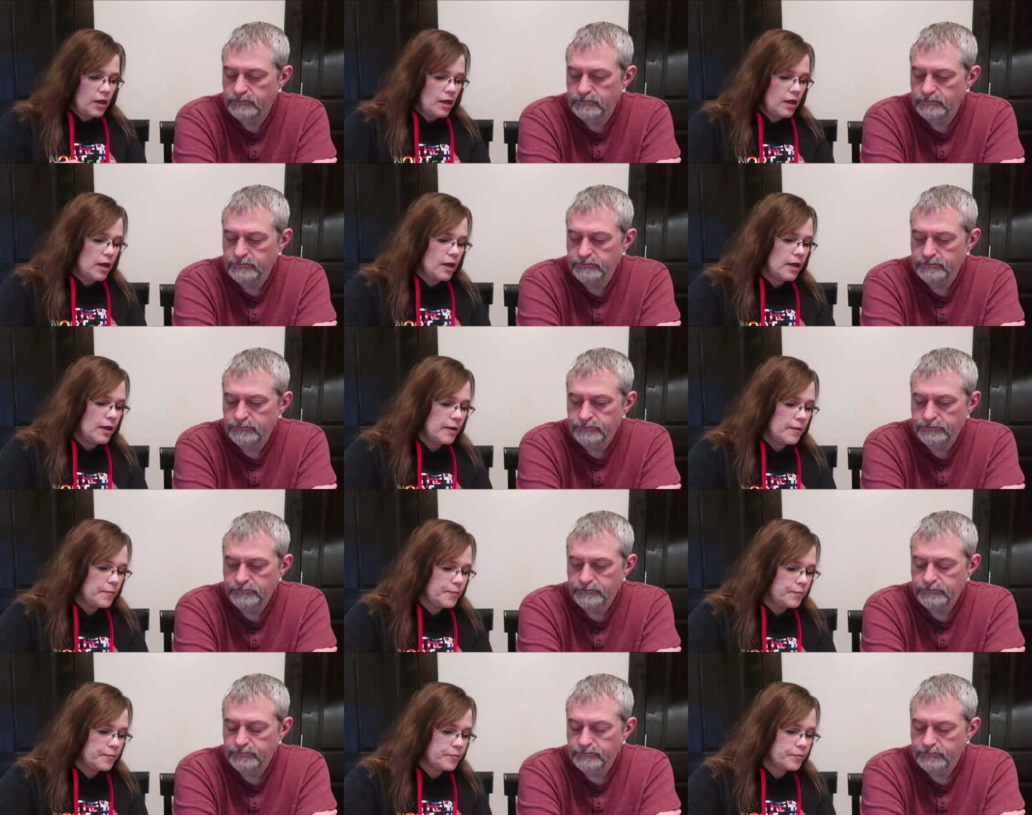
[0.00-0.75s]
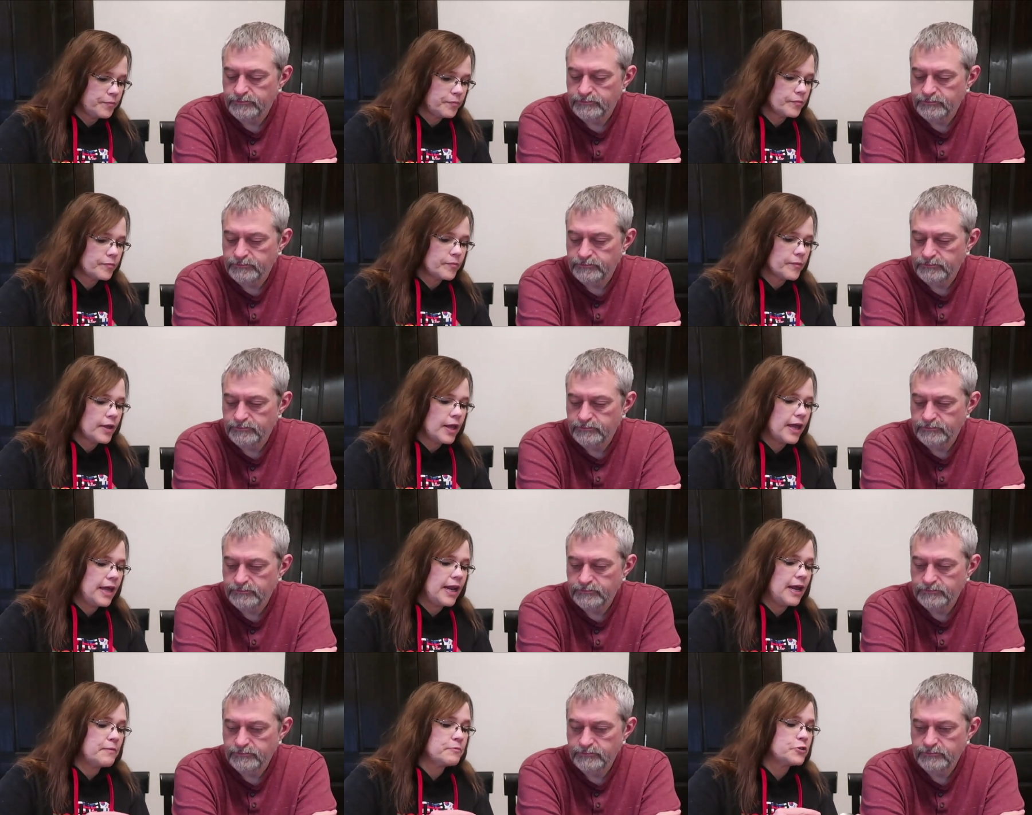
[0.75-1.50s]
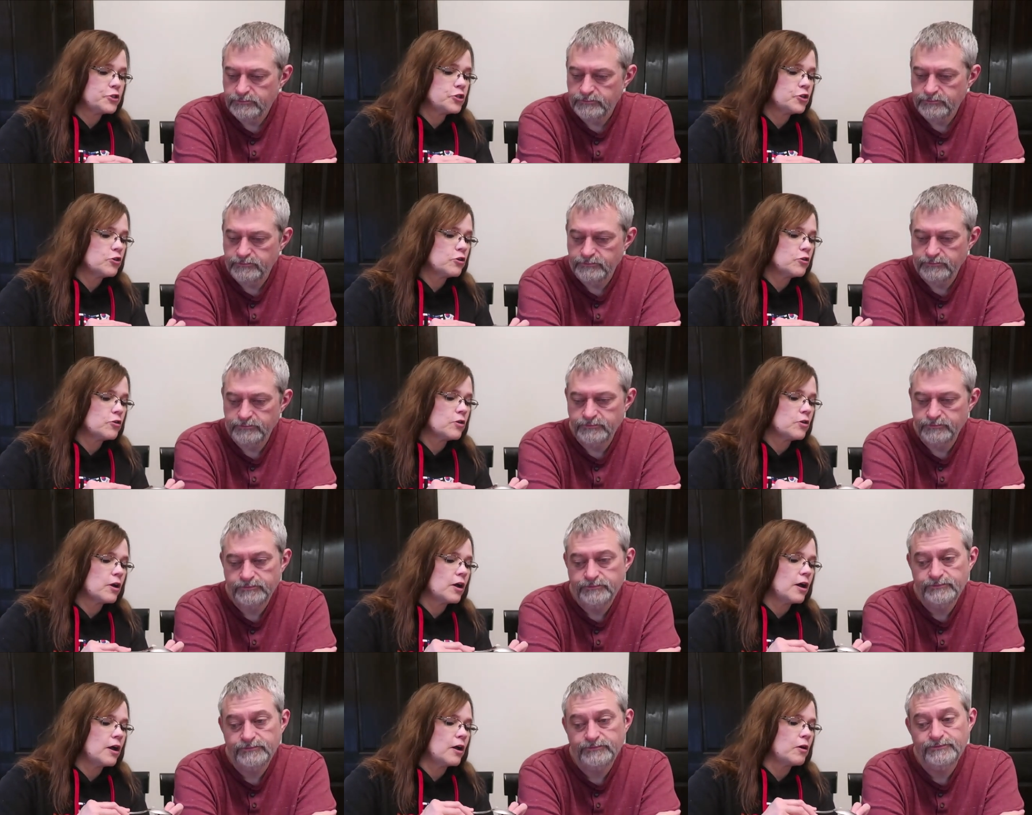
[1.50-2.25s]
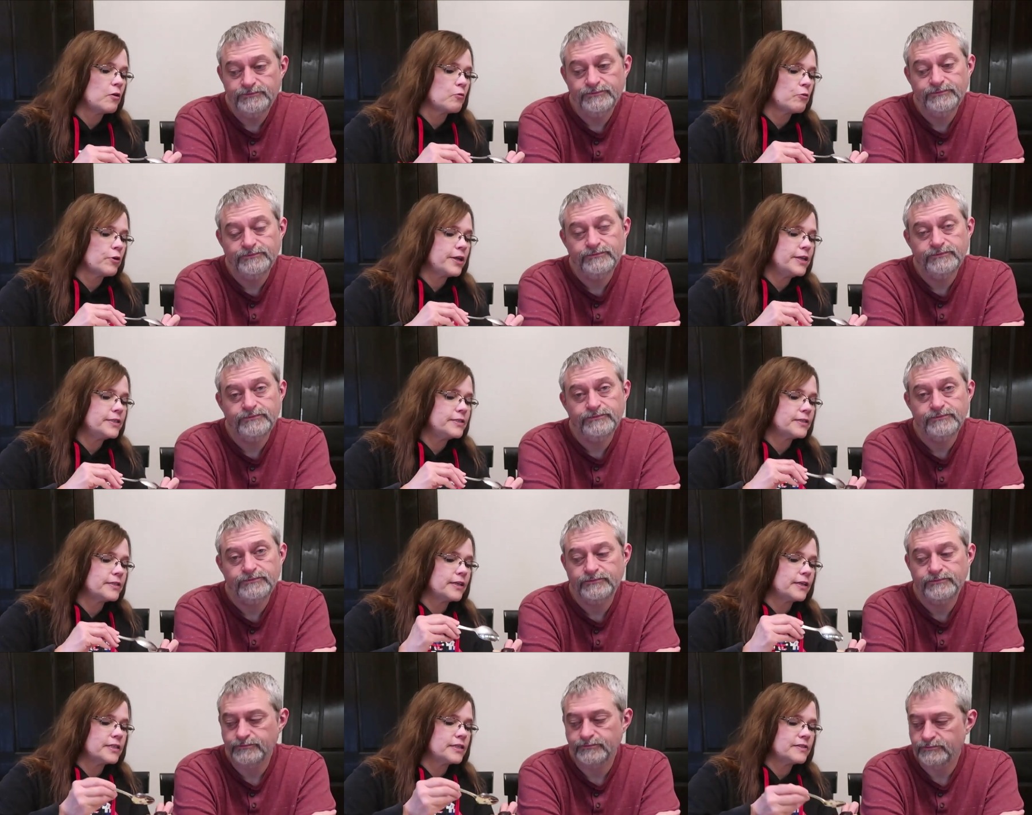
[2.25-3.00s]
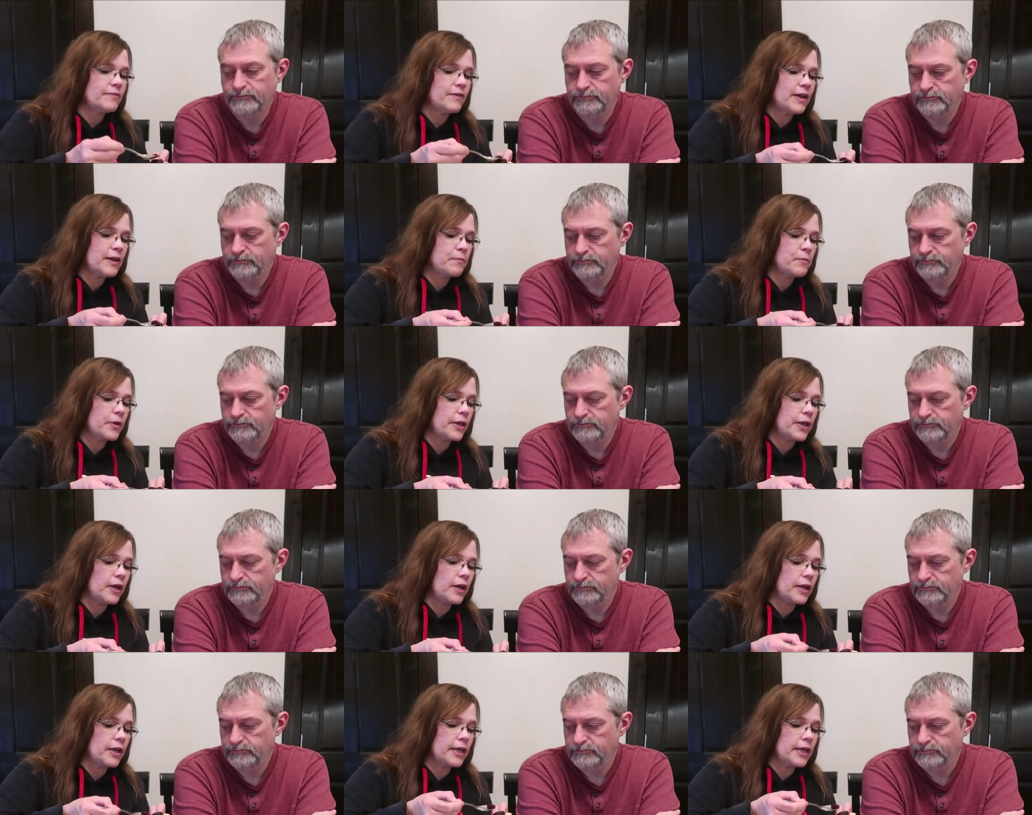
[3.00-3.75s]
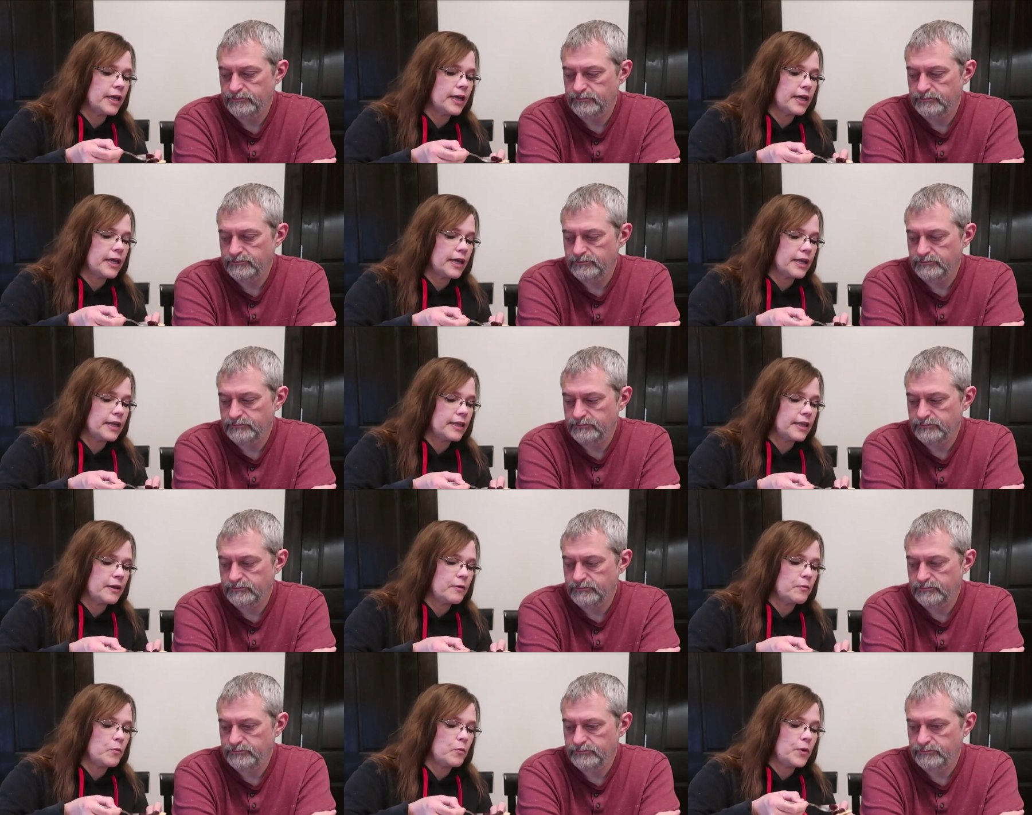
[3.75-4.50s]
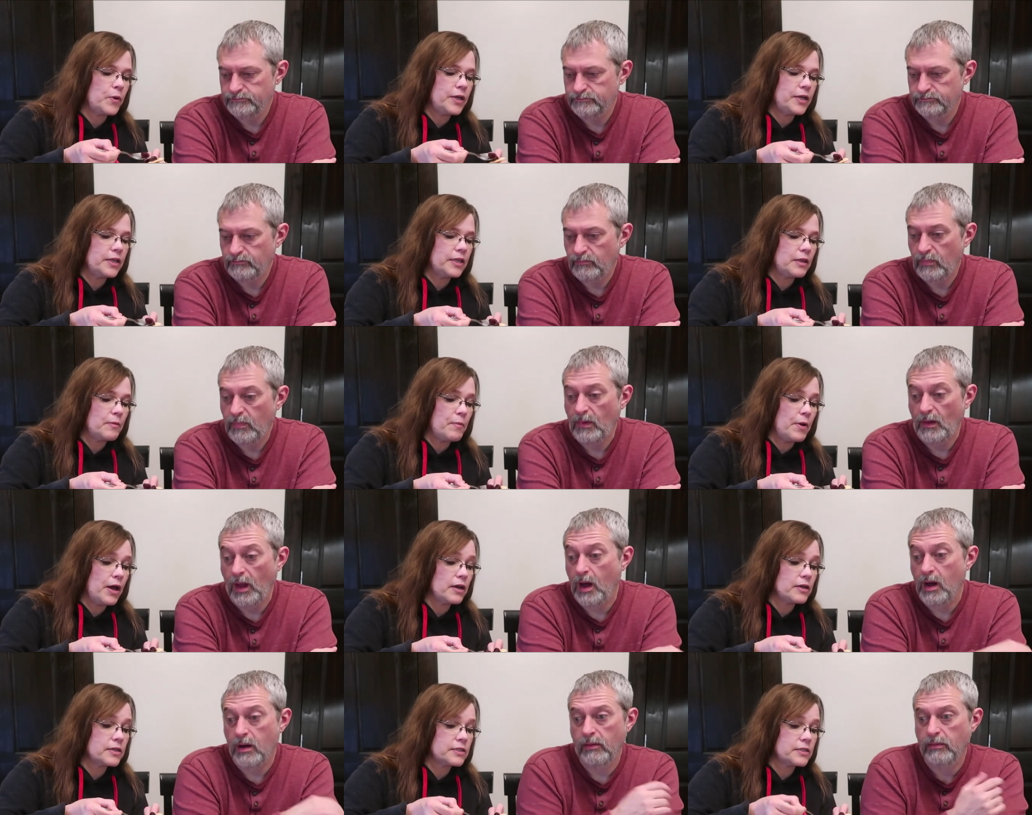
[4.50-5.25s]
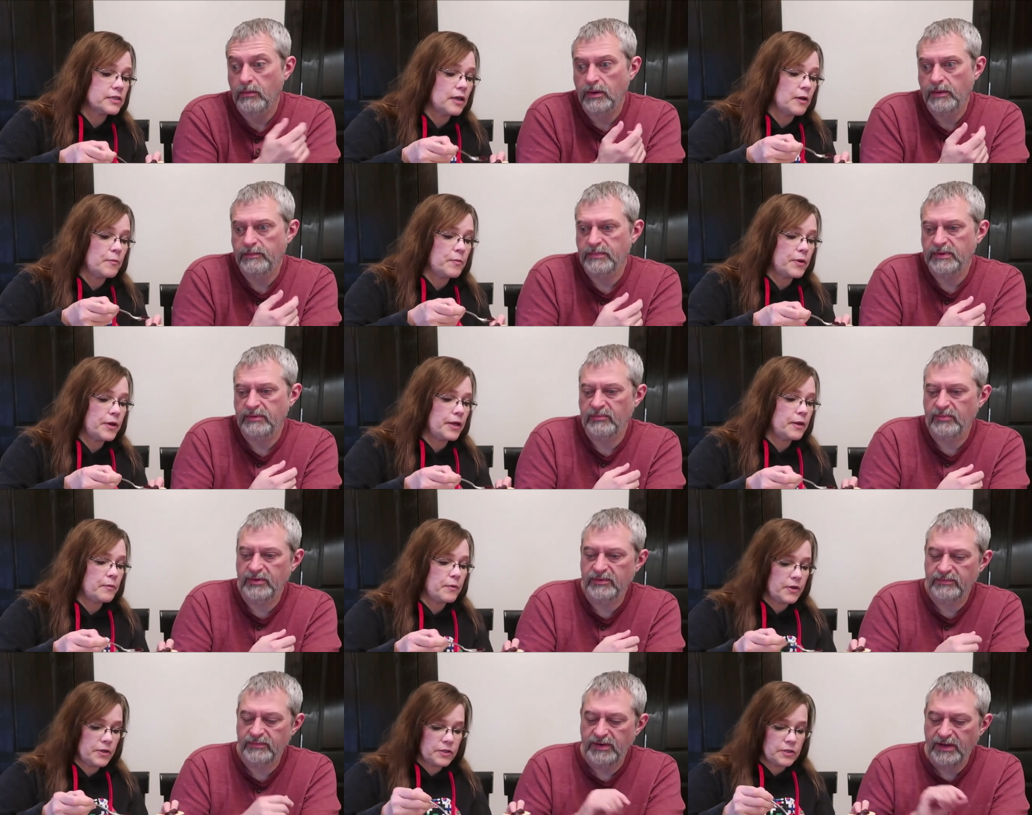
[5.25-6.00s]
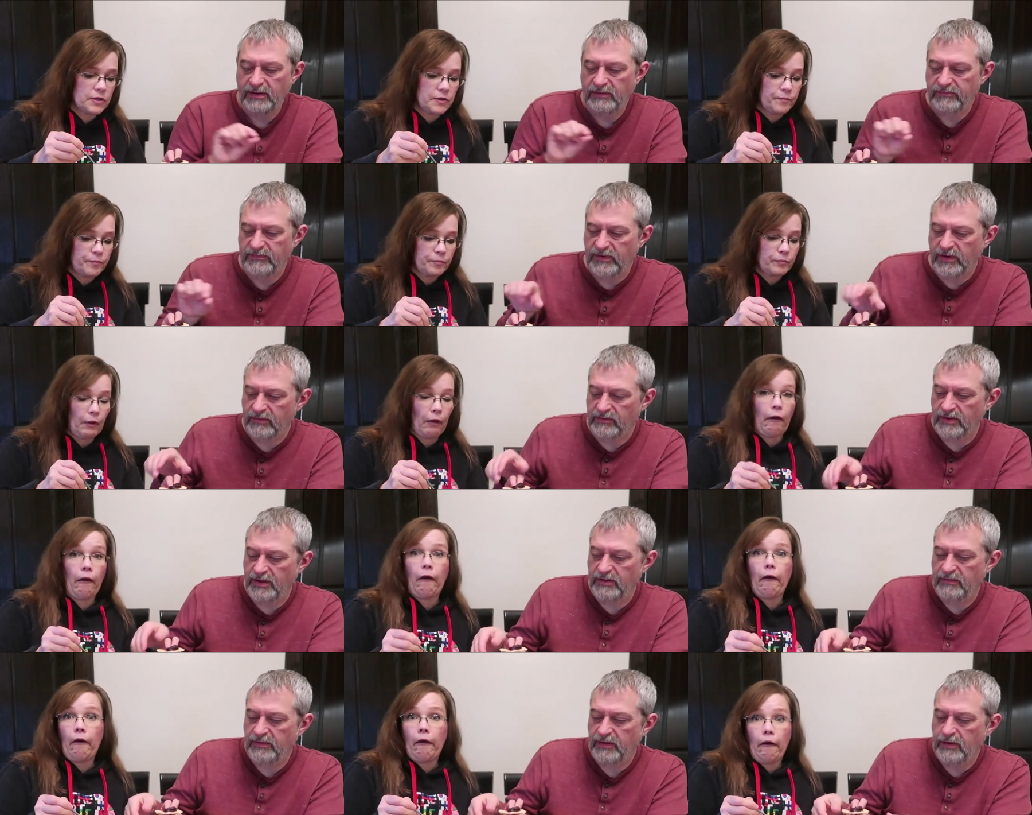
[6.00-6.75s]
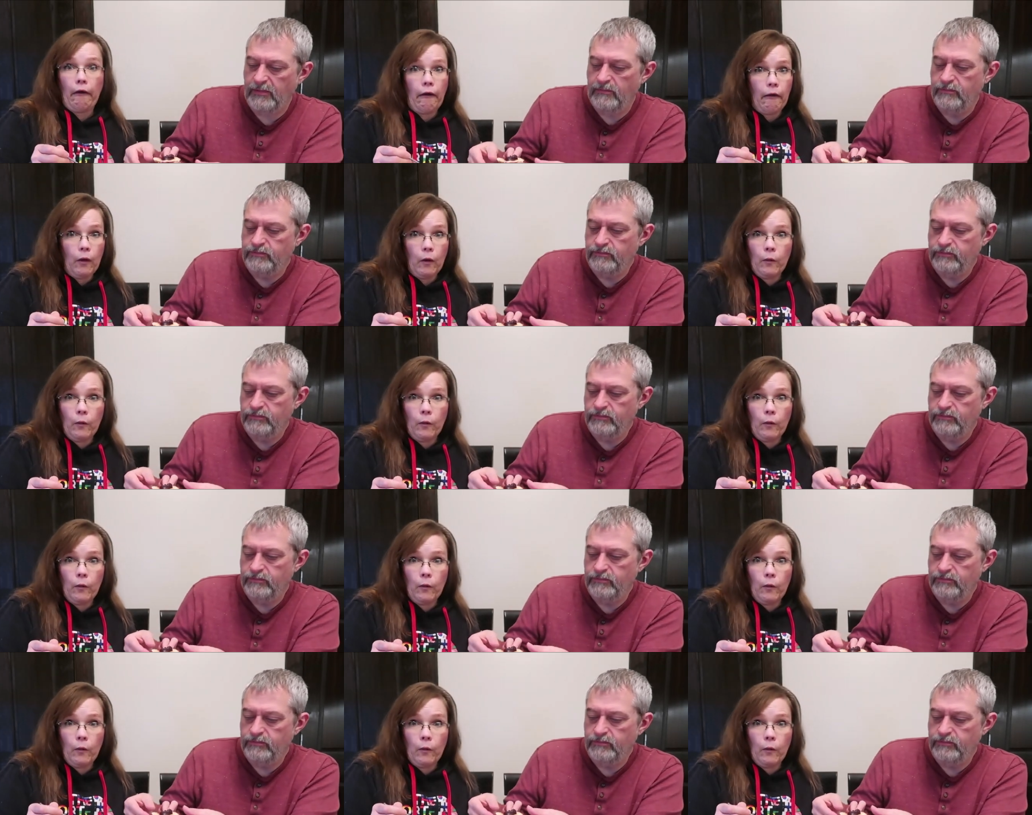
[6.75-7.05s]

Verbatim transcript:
Speaker 1: Um, and I'm sure uh, Reese and his family got a kick out of that when we did the box oh, opening. I mean, we, yeah, if you don't know them.